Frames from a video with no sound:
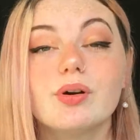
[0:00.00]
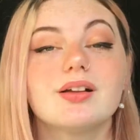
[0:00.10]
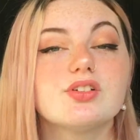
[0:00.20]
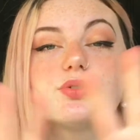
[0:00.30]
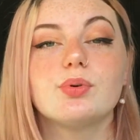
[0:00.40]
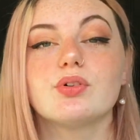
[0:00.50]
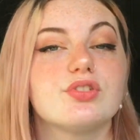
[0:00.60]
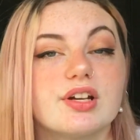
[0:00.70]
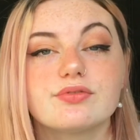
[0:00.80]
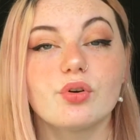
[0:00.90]
I just
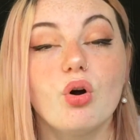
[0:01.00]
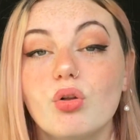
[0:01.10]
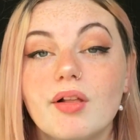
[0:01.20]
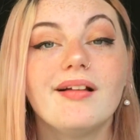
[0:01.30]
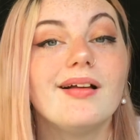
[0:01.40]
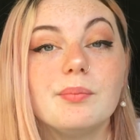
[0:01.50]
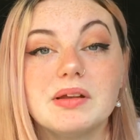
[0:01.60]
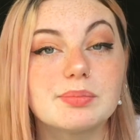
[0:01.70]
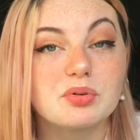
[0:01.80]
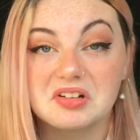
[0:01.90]
apologise for all
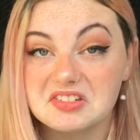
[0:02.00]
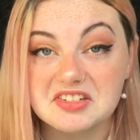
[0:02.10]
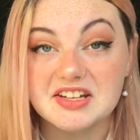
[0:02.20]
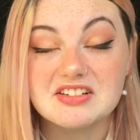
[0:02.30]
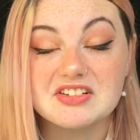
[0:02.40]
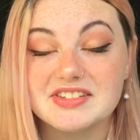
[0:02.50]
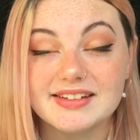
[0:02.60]
mispronunciations